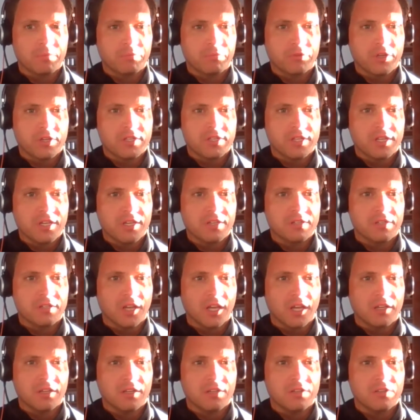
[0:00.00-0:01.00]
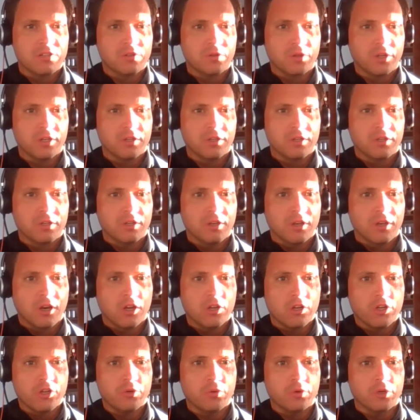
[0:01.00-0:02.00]
pre-season heading into a
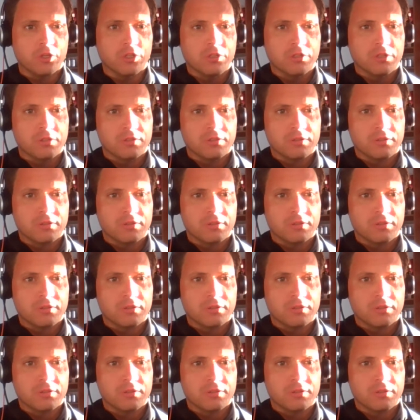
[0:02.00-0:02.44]
new one?